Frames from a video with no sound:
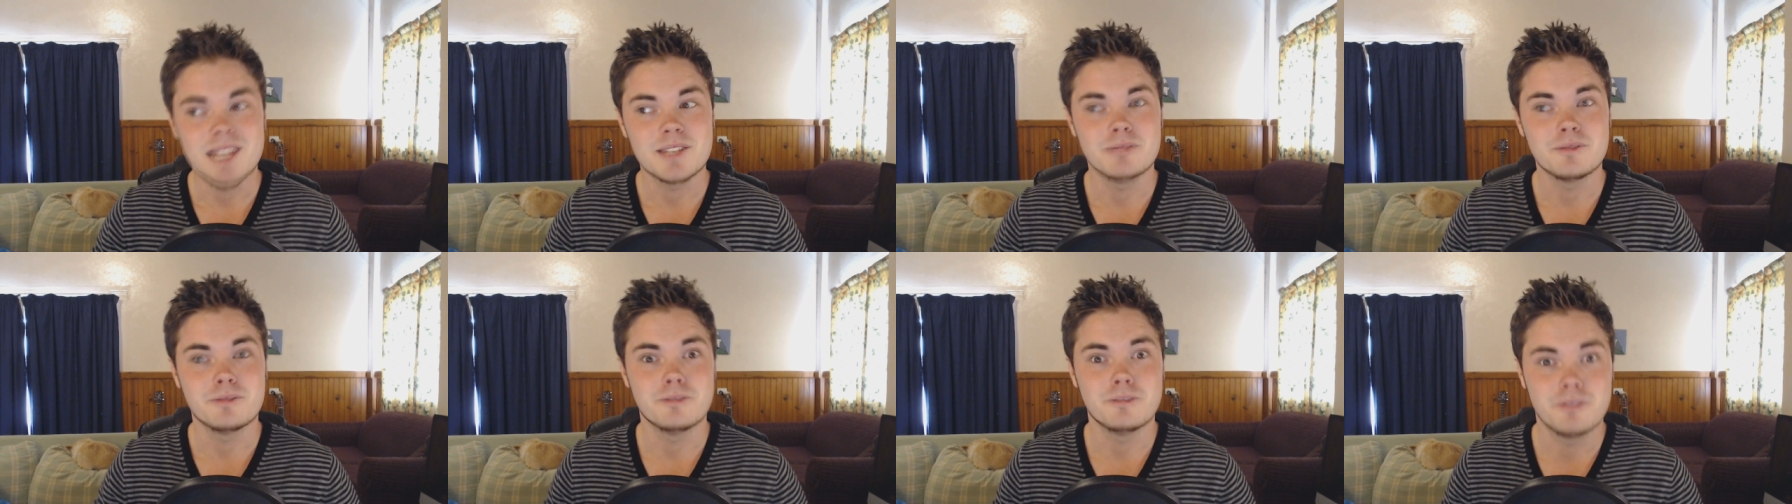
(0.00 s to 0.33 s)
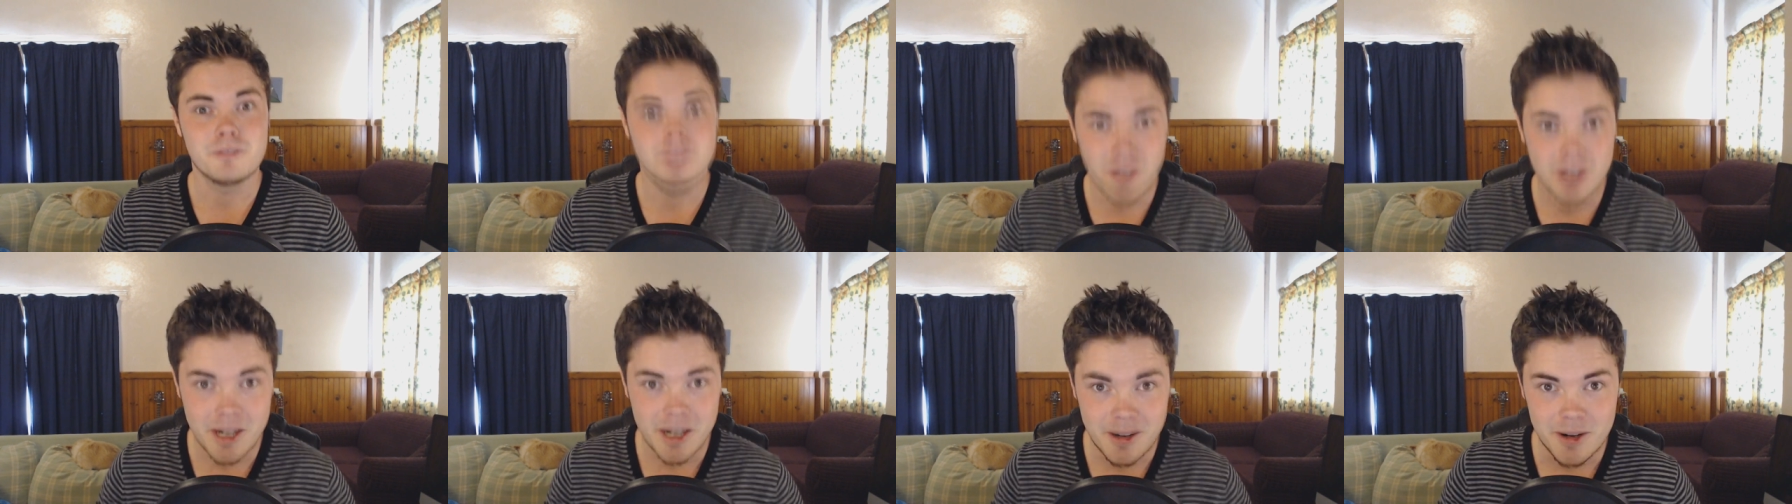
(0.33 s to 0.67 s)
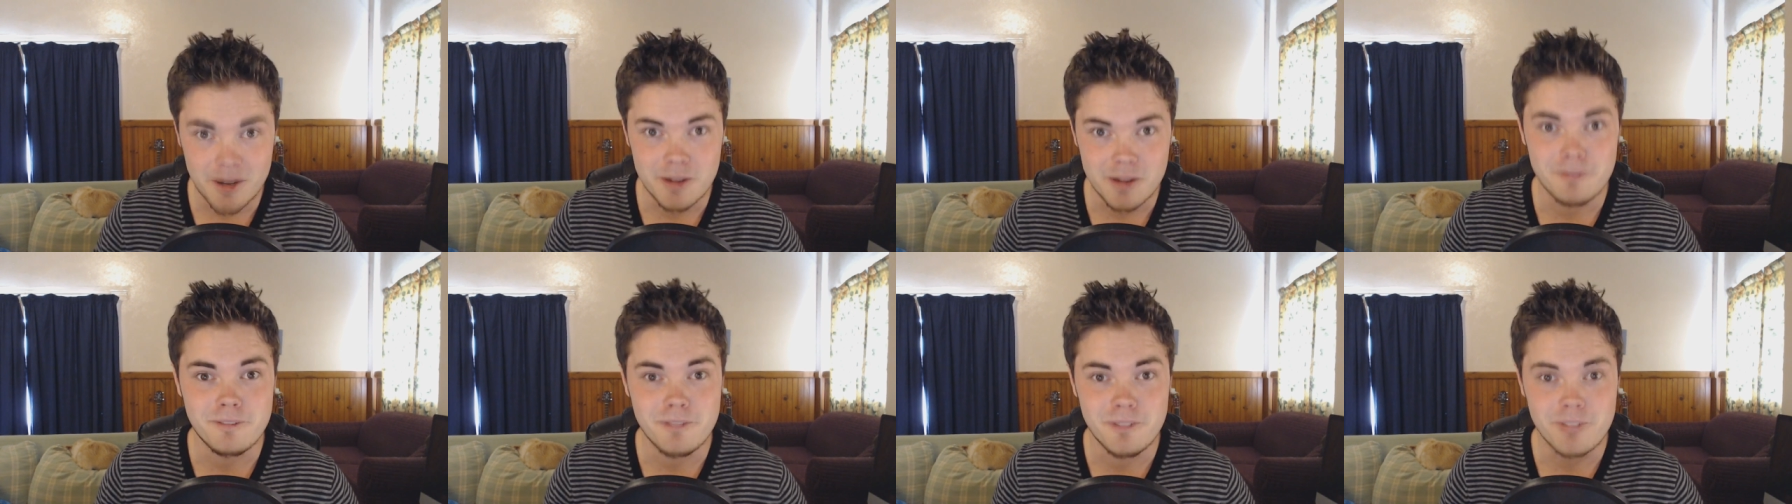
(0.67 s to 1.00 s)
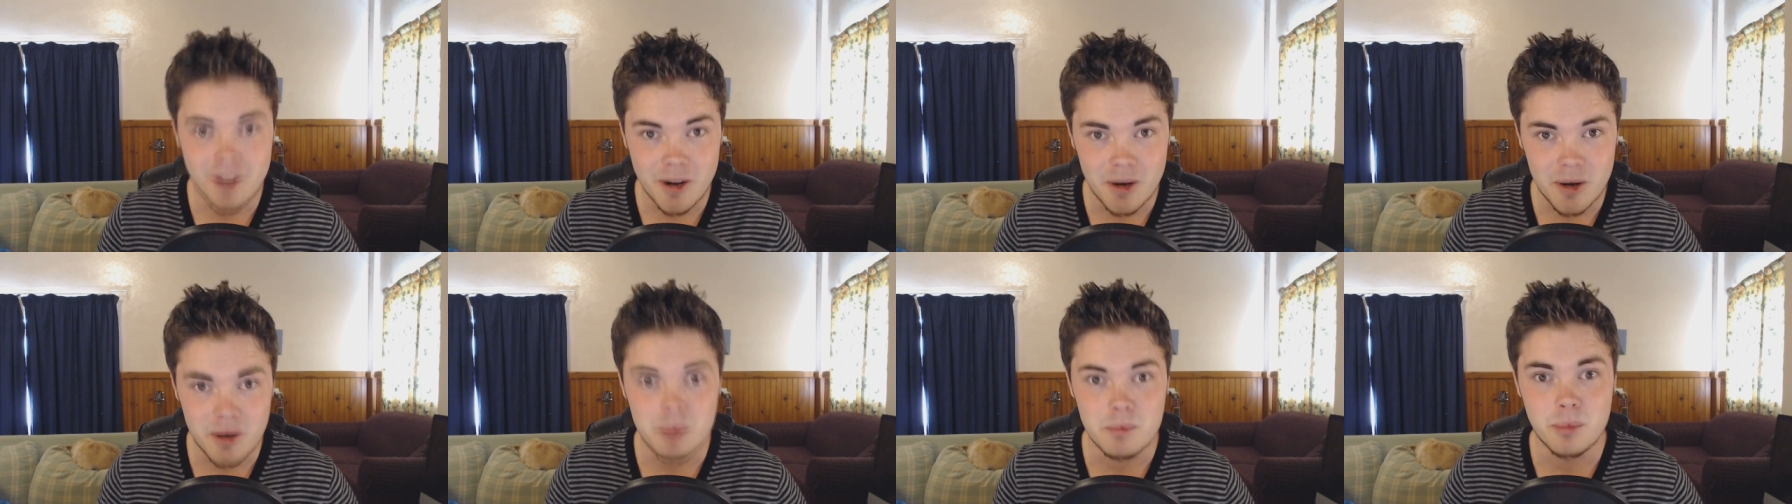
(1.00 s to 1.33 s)
is very,
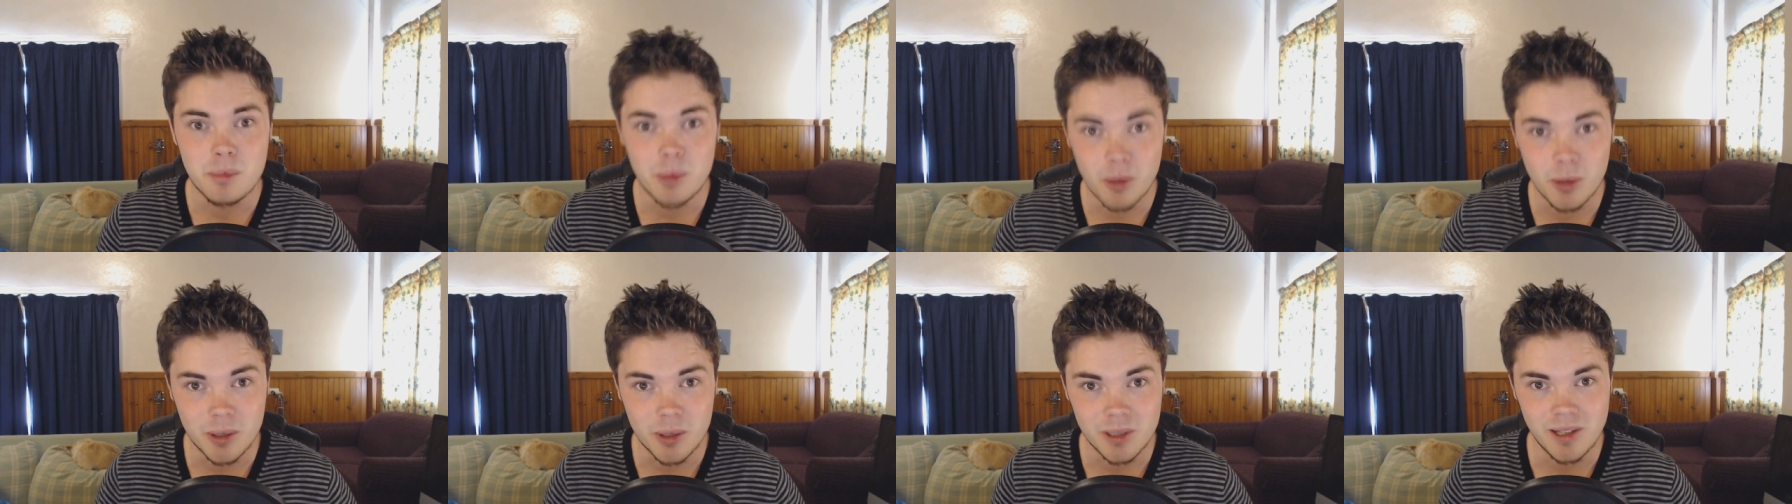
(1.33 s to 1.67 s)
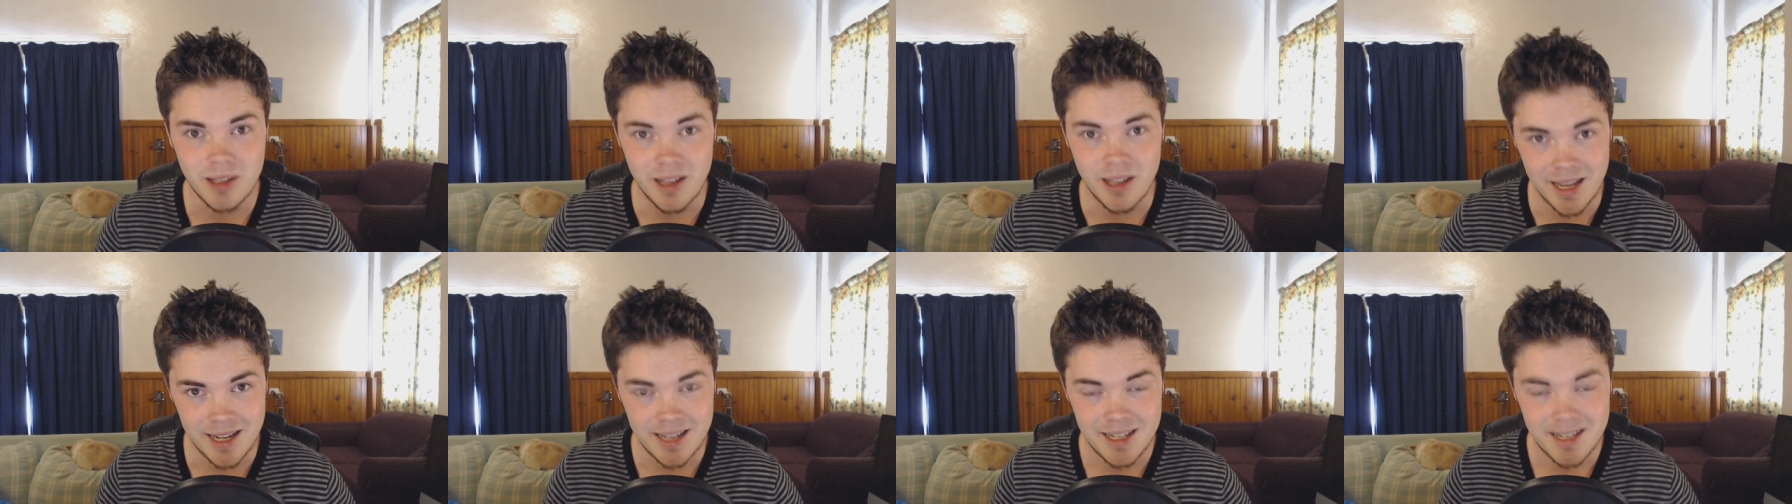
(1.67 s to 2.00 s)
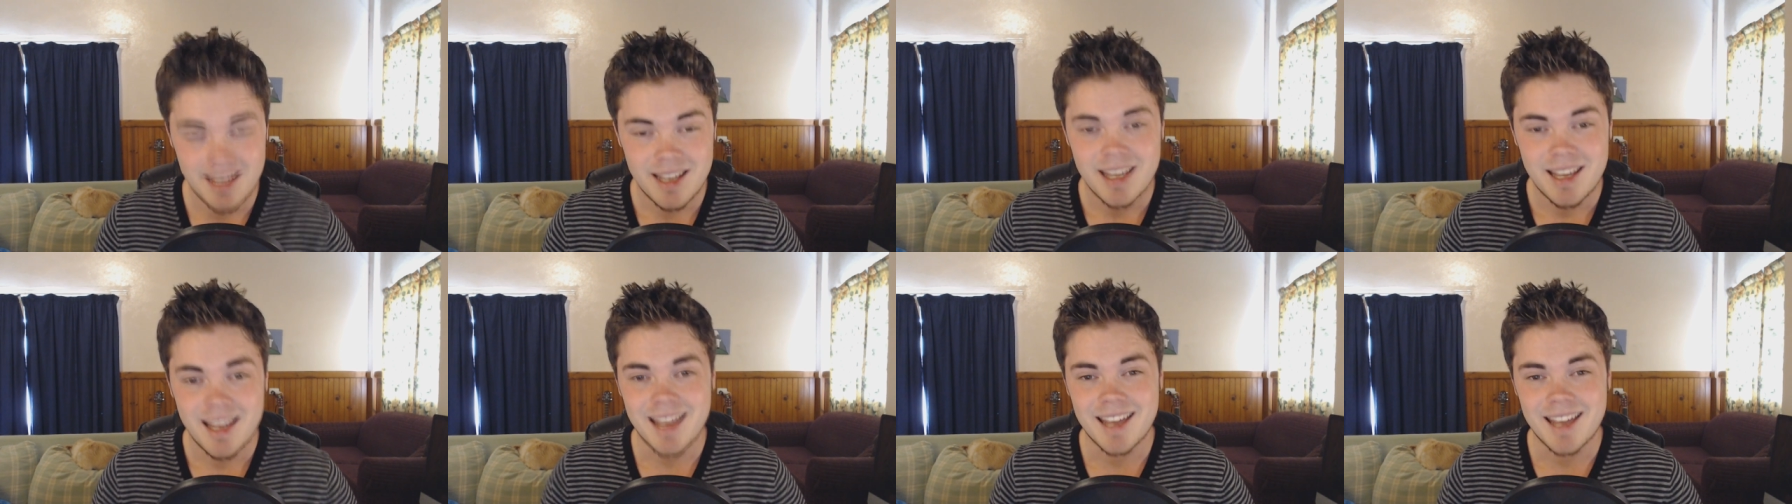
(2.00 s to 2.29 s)
very borderline.